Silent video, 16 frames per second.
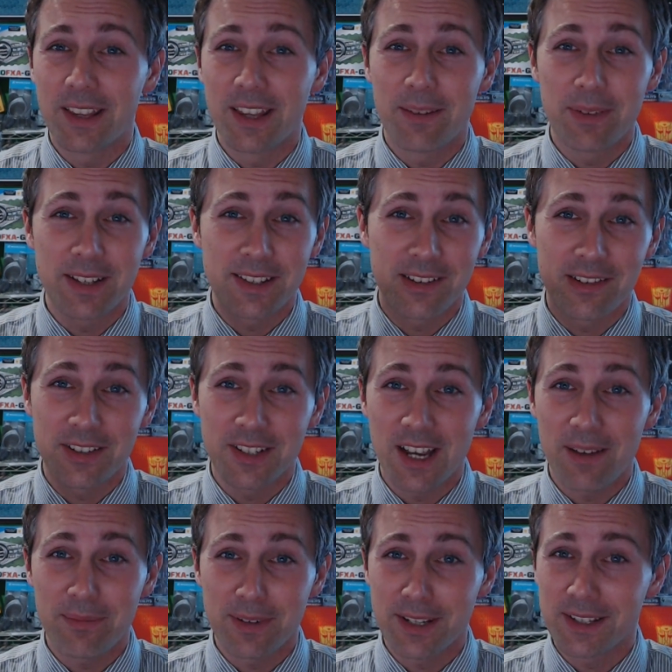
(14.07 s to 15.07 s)
That means they're a
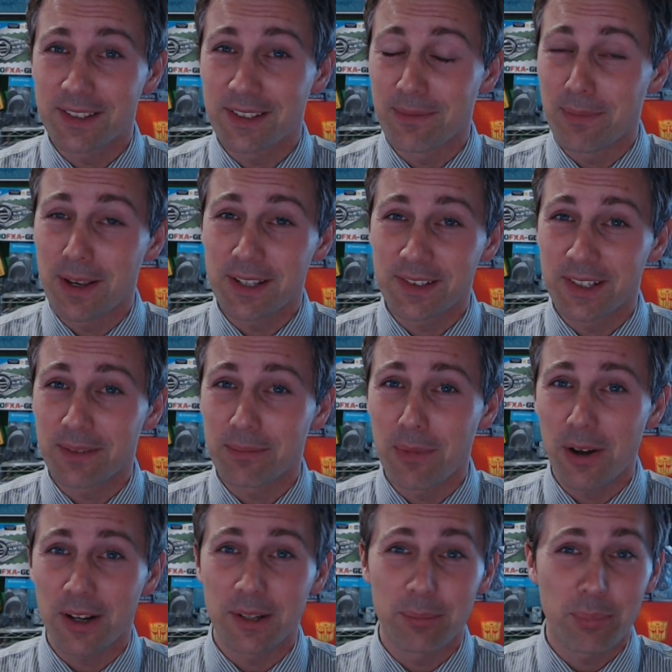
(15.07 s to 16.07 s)
Japanese domestic
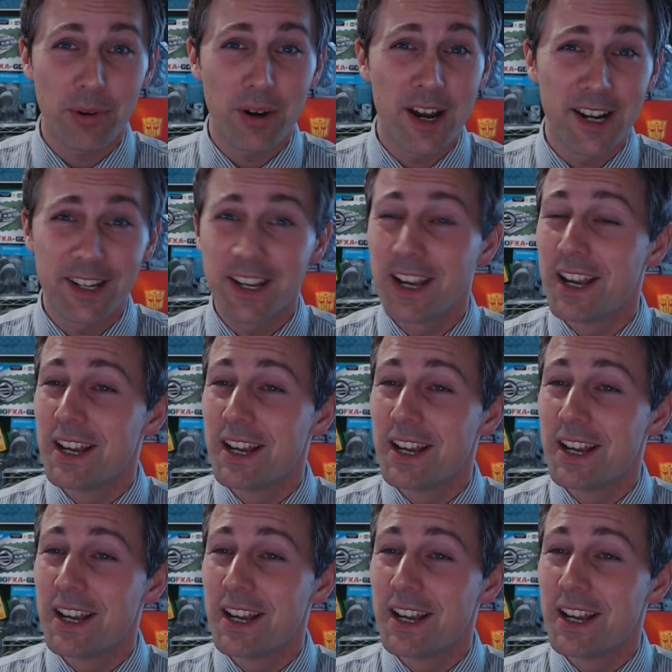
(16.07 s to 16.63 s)
market brand.